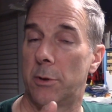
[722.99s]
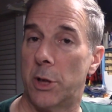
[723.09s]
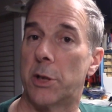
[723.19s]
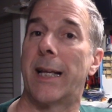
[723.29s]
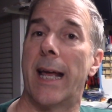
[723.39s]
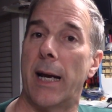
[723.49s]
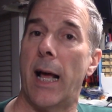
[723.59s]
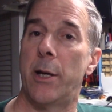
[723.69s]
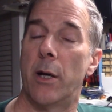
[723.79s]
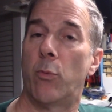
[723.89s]
just to get an
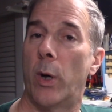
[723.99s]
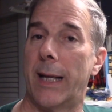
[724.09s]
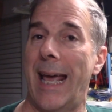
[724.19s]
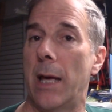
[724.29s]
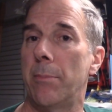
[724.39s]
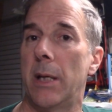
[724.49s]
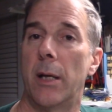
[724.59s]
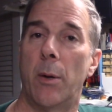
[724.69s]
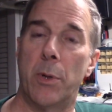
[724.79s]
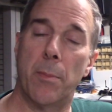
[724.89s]
idea of what can be
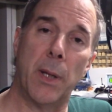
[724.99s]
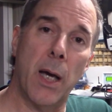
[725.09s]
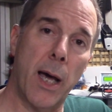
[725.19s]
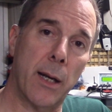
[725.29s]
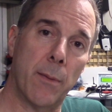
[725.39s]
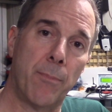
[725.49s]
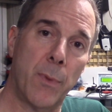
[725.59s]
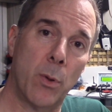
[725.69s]
done with the Miata,